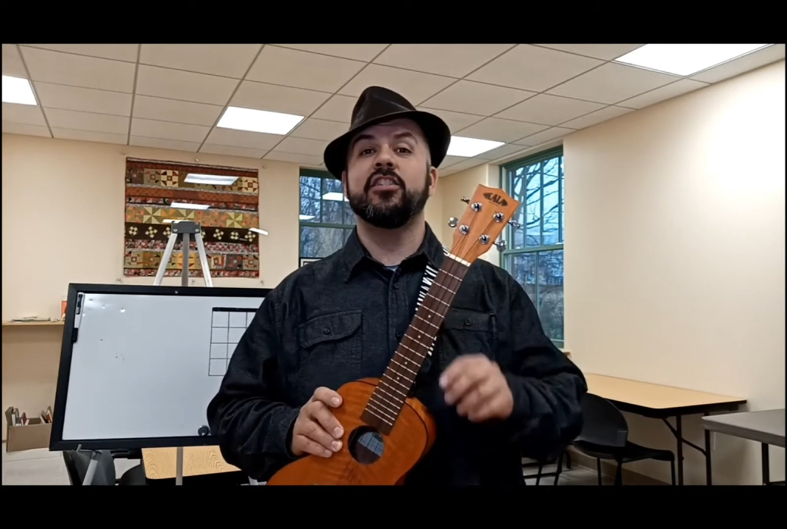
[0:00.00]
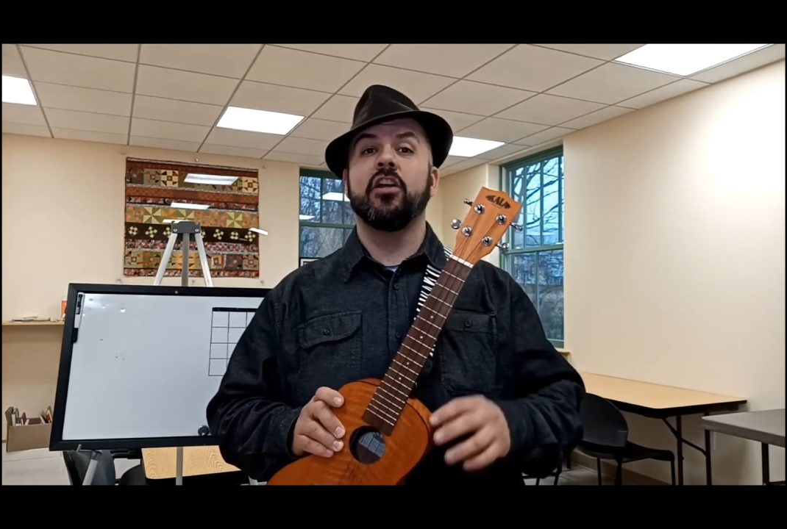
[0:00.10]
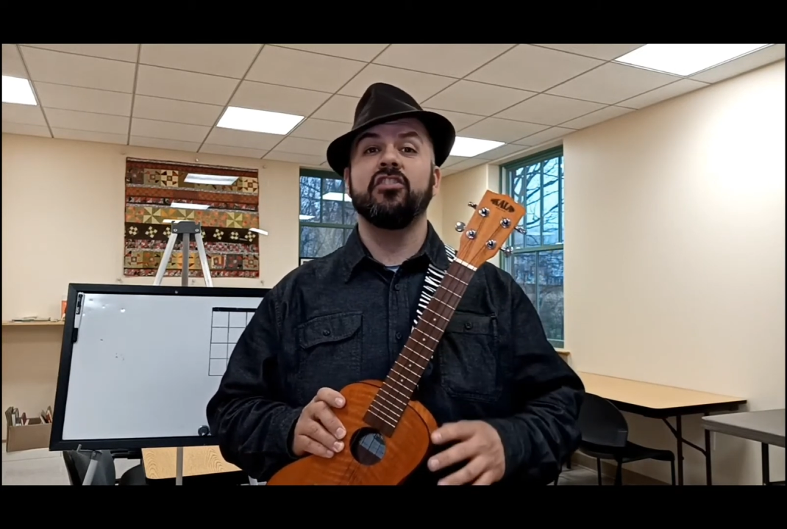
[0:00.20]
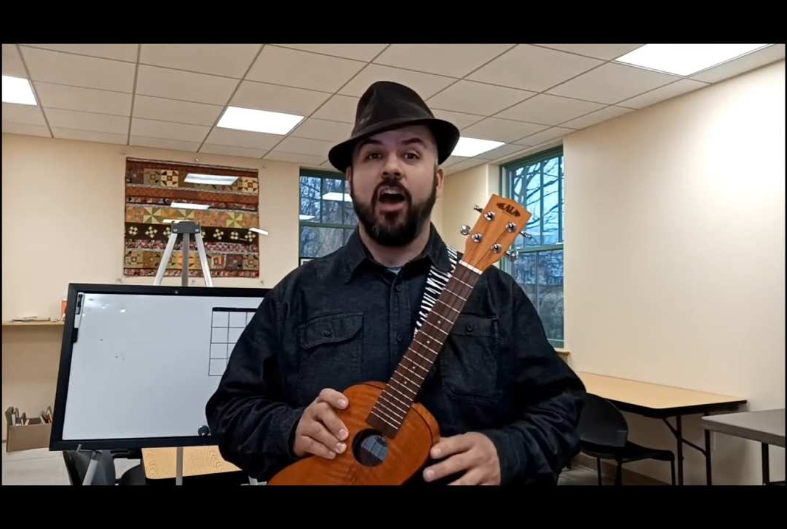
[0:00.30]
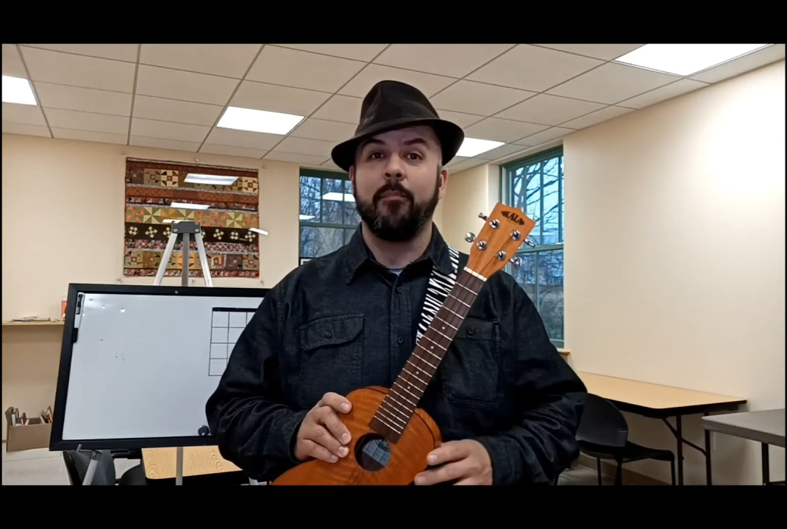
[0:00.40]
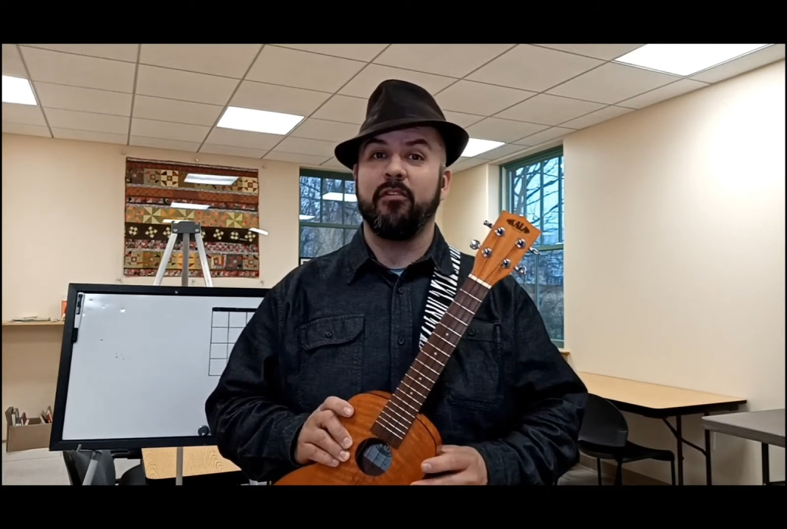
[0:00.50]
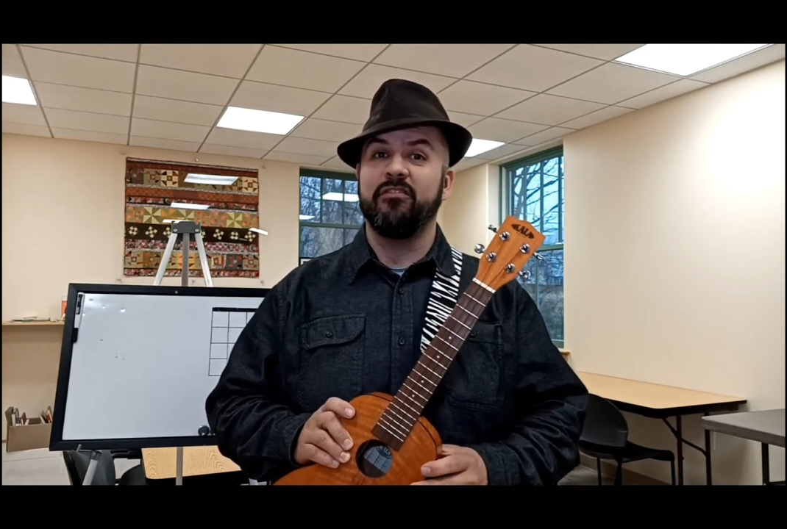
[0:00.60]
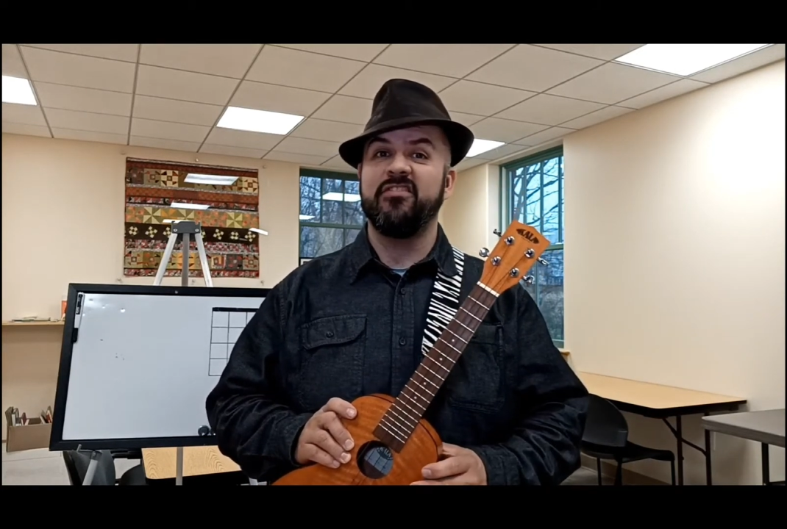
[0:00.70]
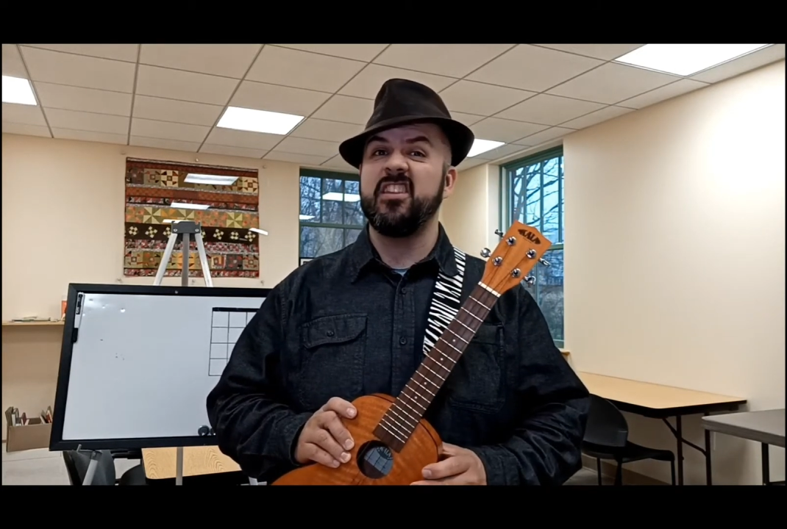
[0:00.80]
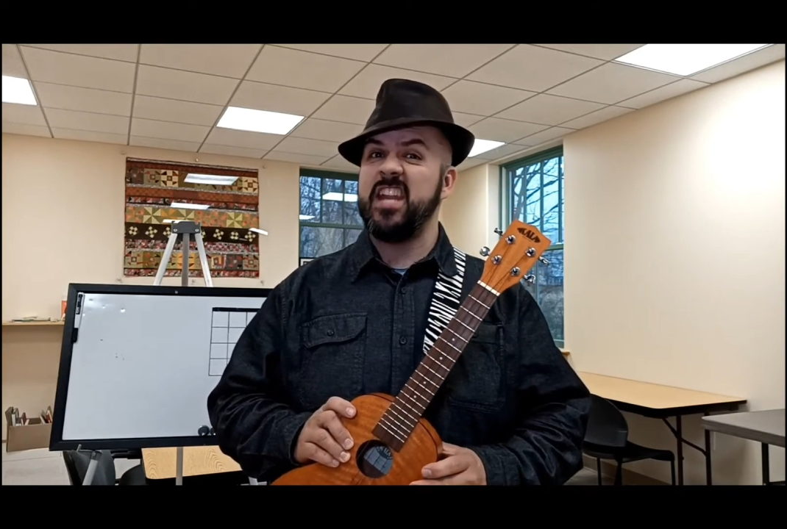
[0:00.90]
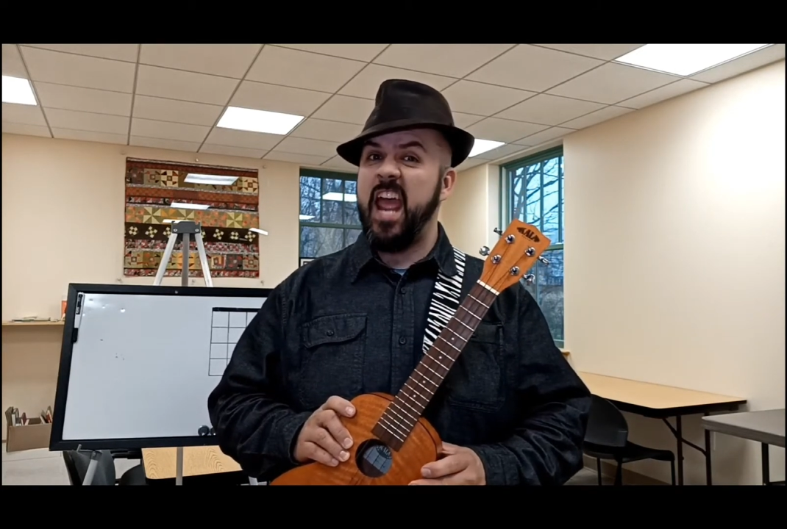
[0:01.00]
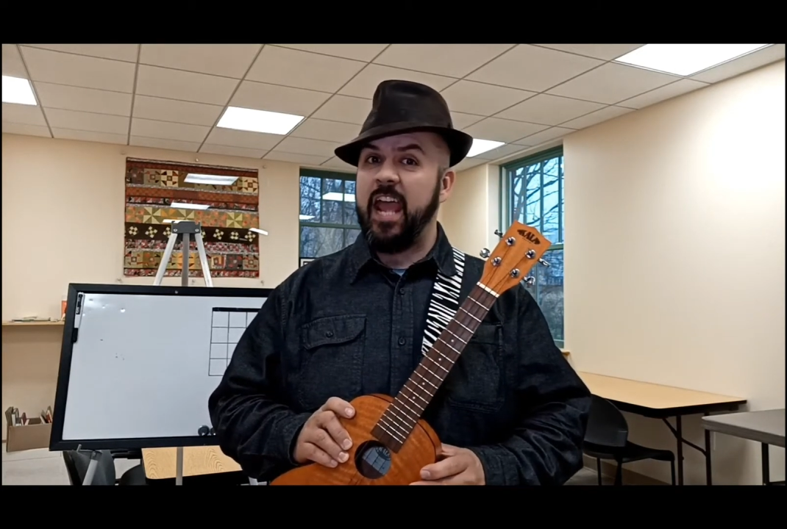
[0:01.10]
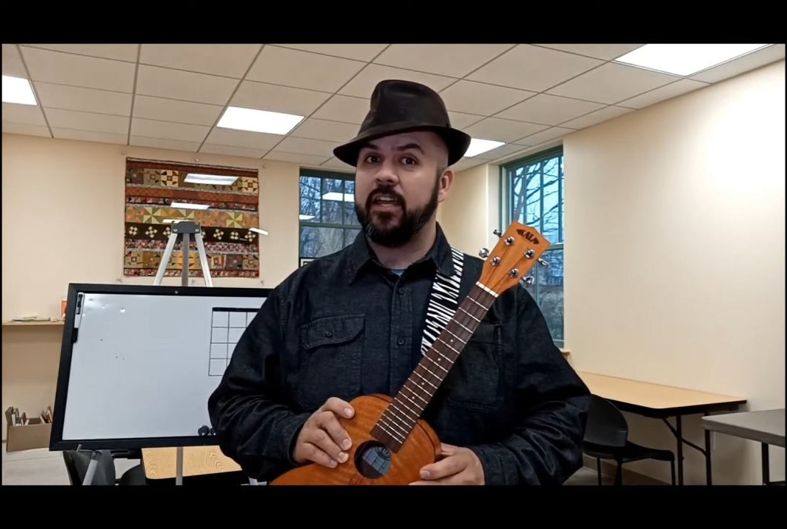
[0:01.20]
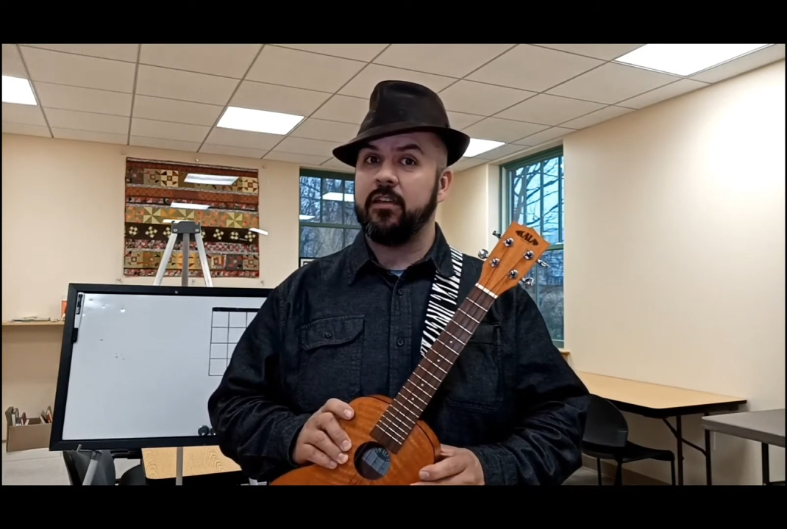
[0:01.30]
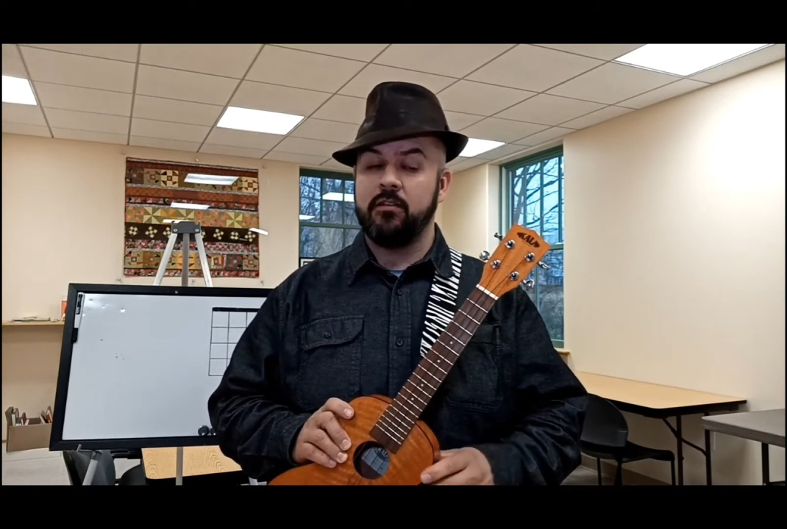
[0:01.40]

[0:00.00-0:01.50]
on top of the neck.